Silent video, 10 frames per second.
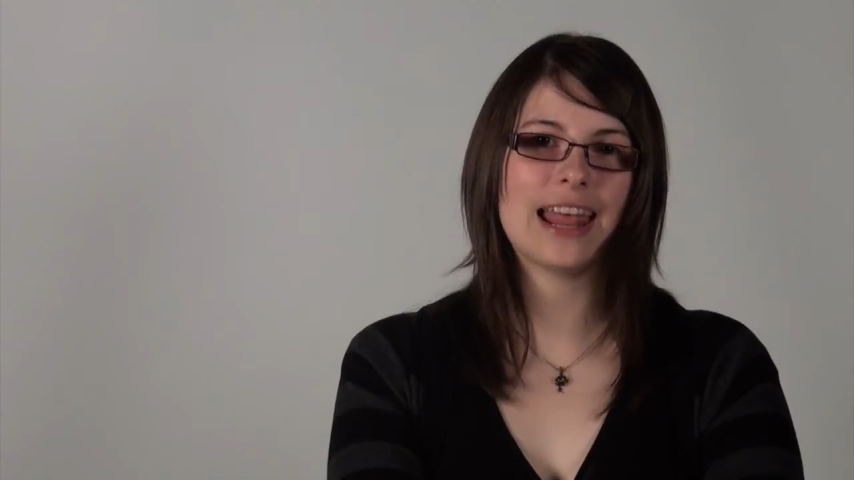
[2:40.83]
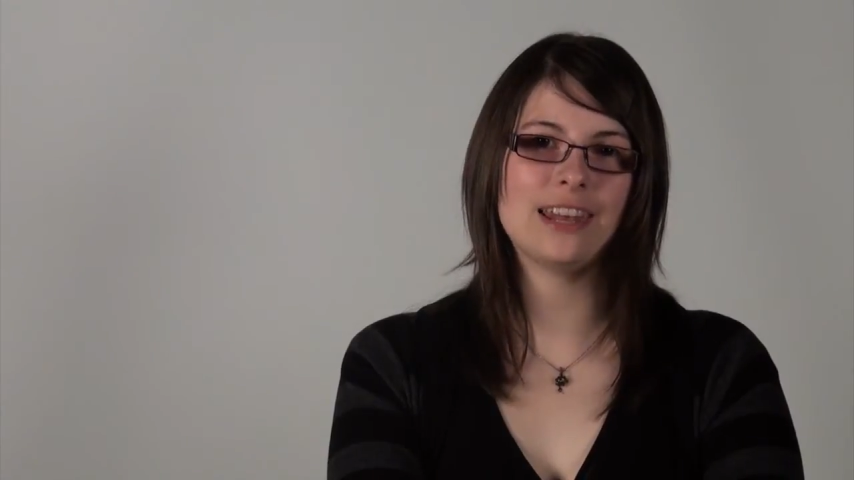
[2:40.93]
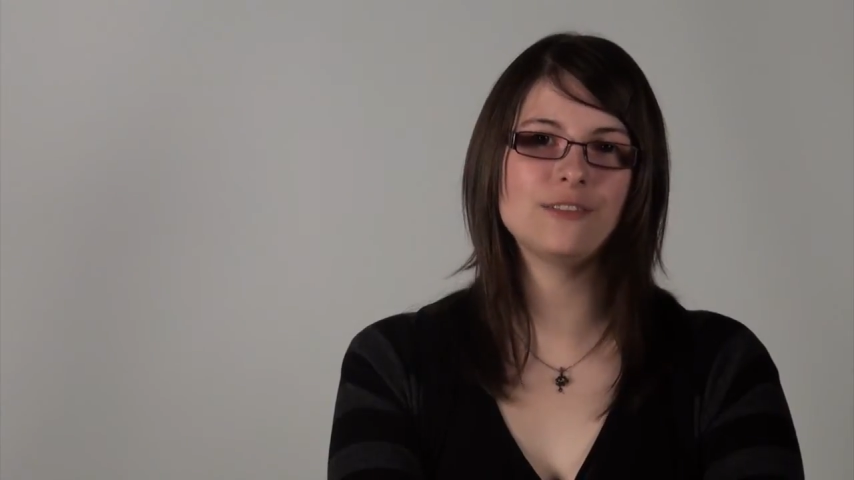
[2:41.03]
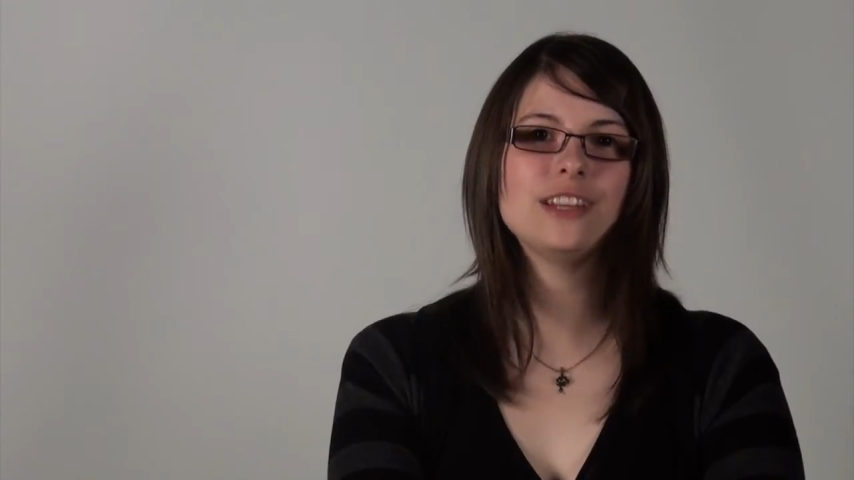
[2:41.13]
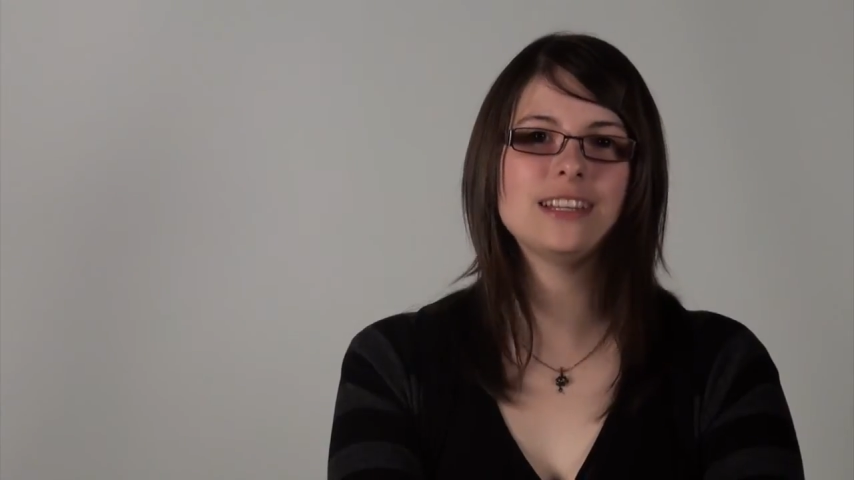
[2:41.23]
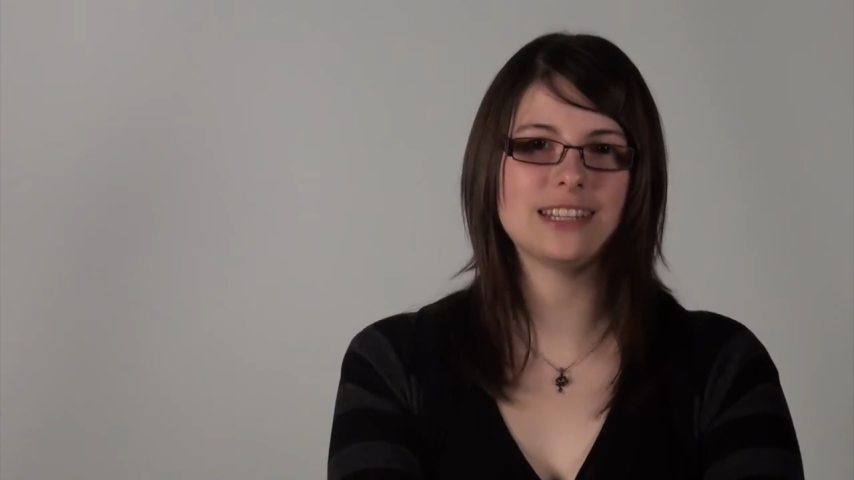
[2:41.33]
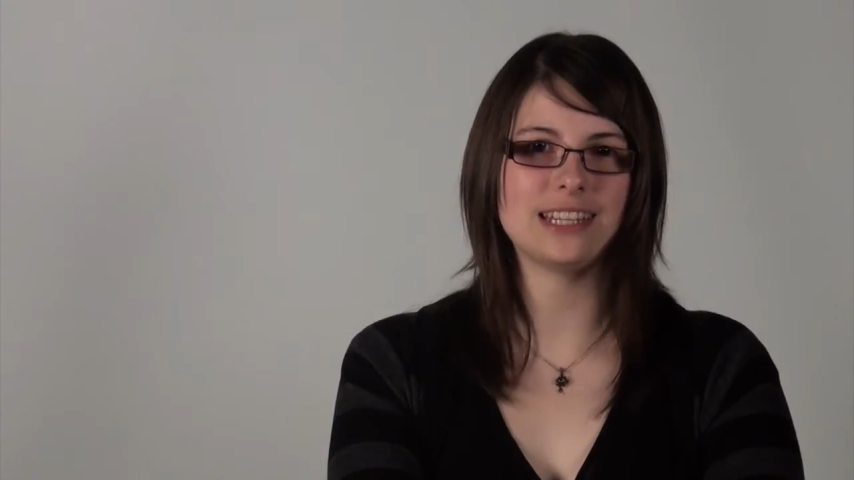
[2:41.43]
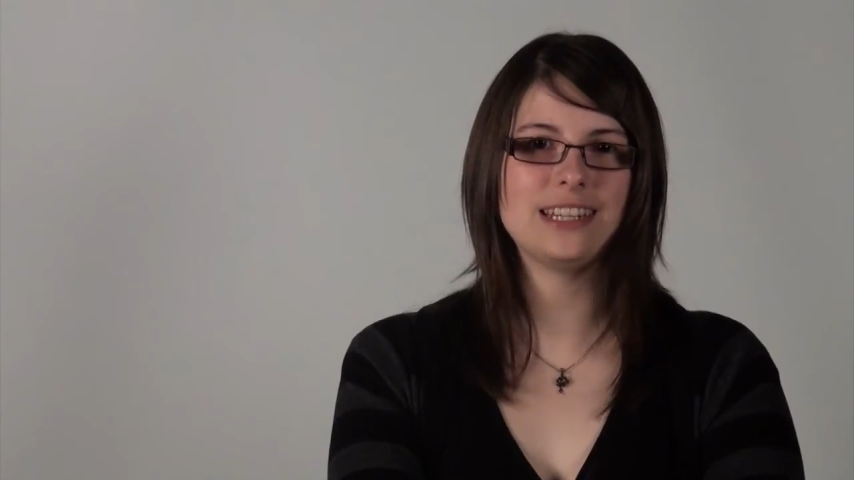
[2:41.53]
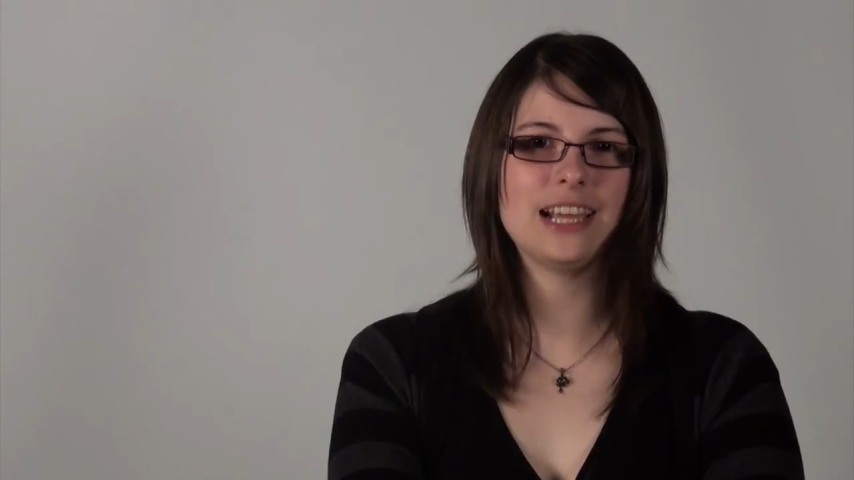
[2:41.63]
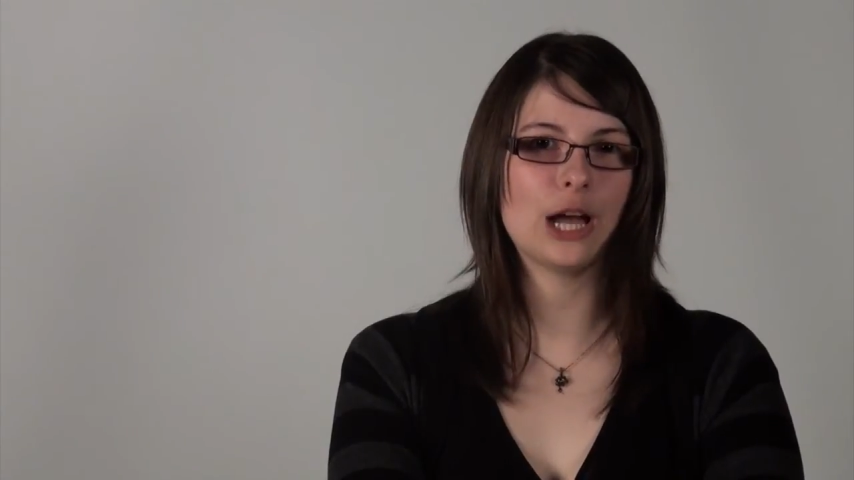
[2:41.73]
and if they
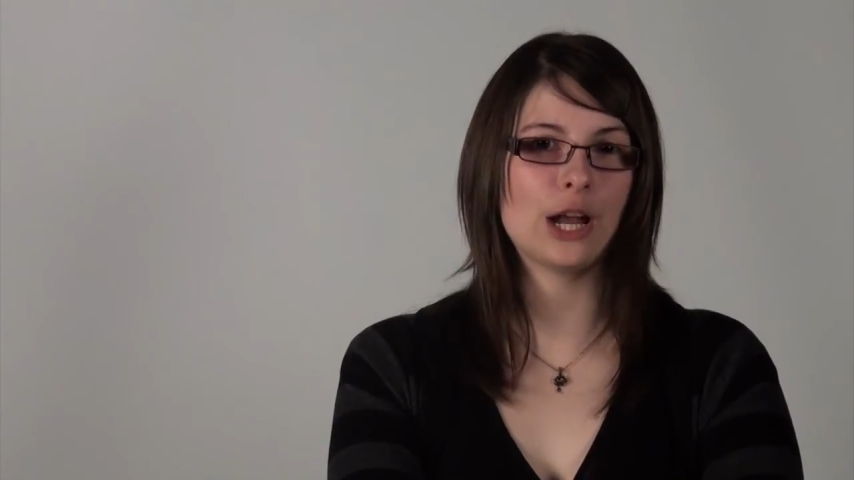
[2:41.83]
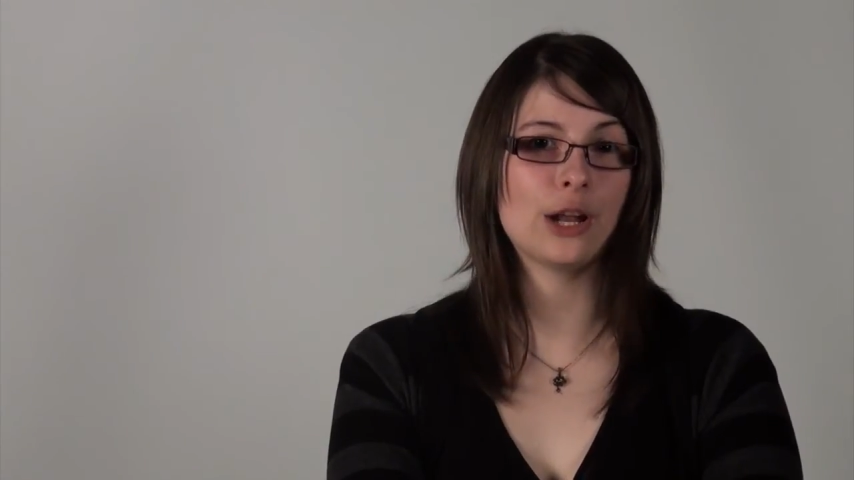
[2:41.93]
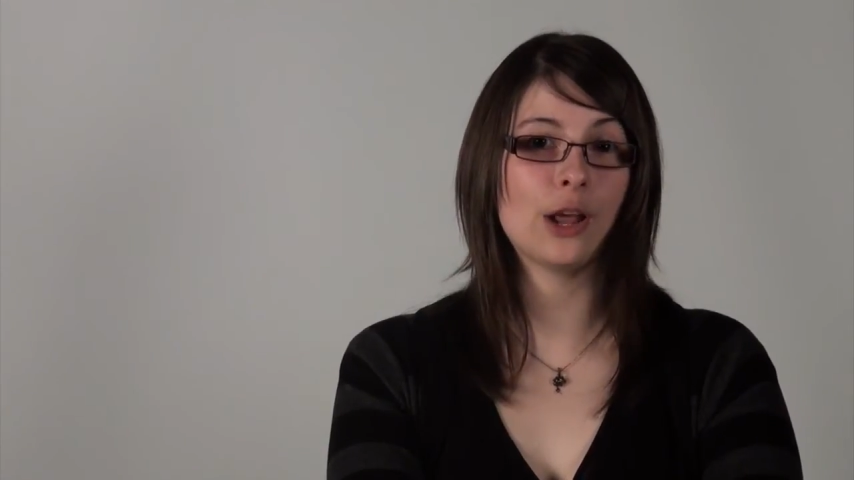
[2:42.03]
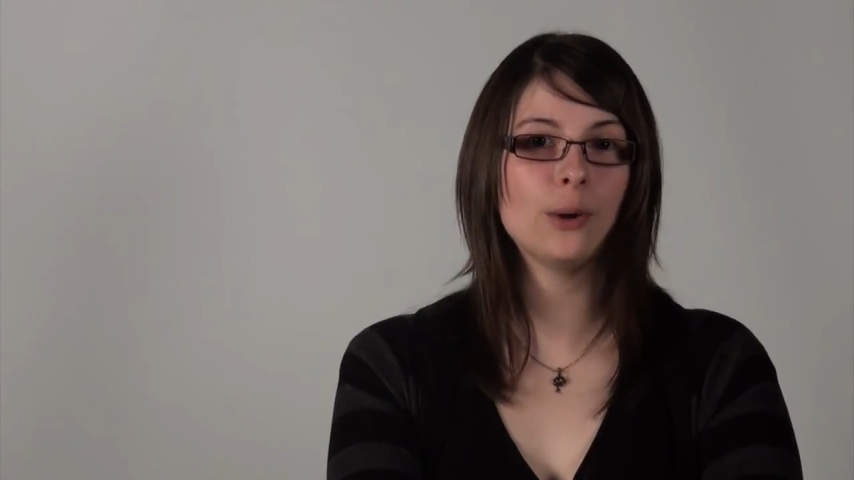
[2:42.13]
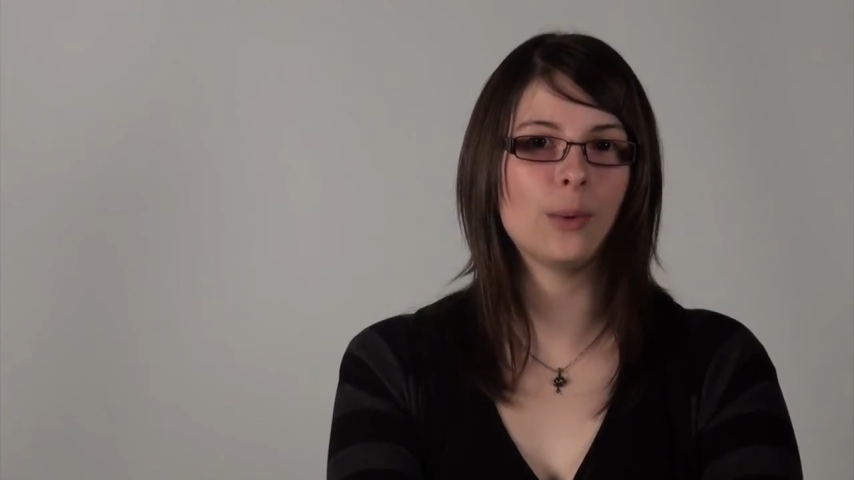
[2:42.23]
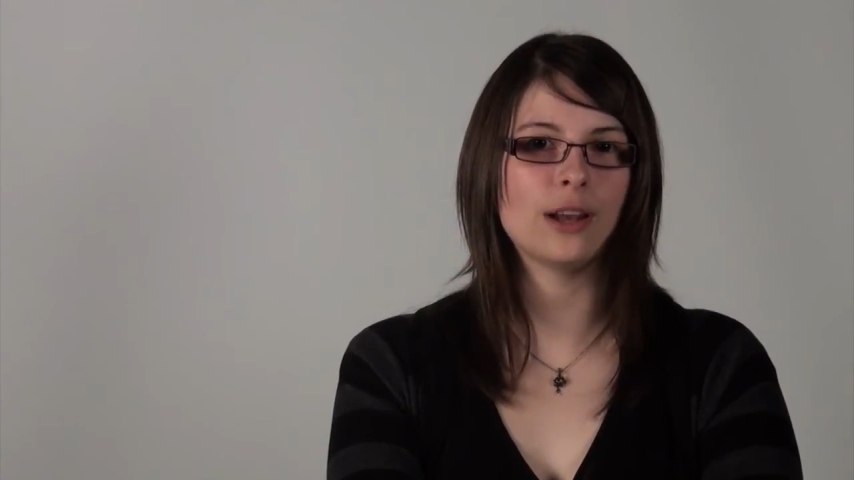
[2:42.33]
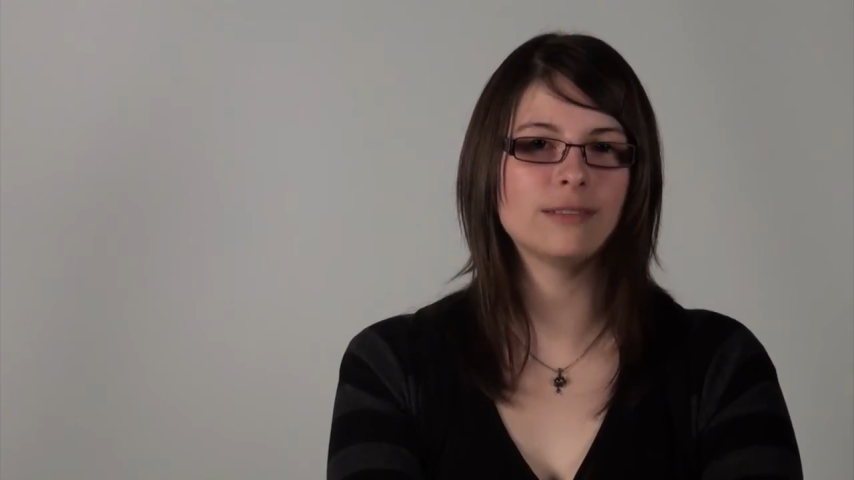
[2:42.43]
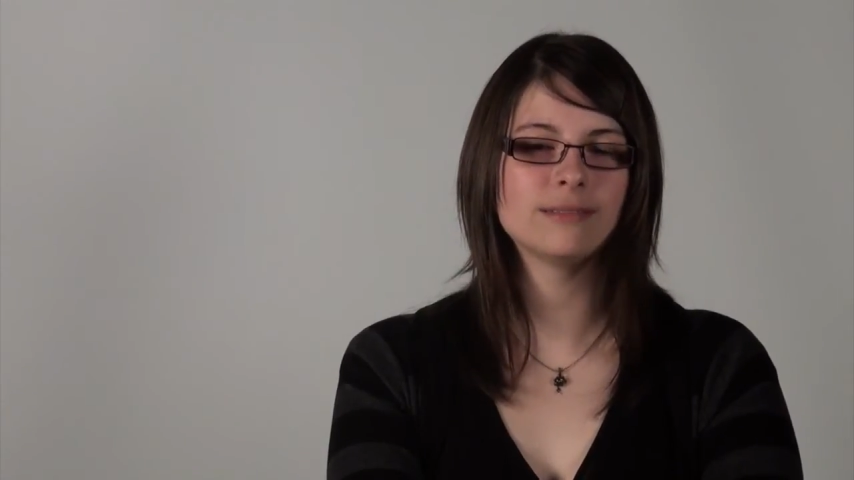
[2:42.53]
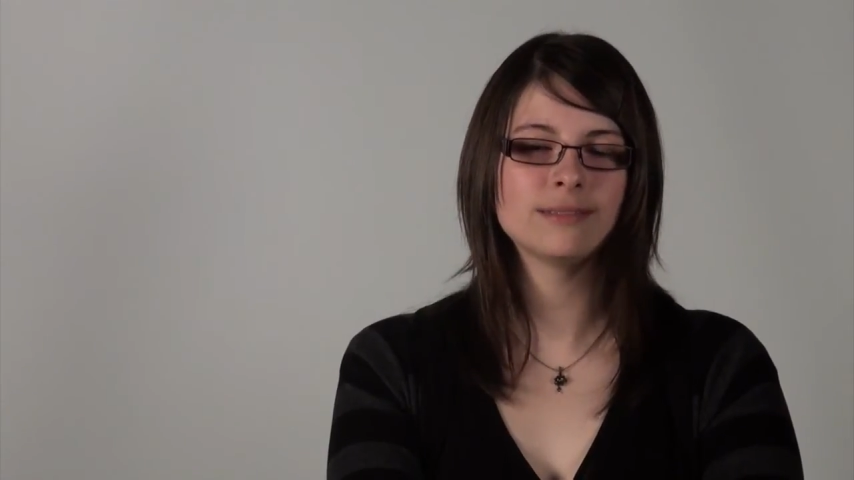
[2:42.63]
did, they got another one.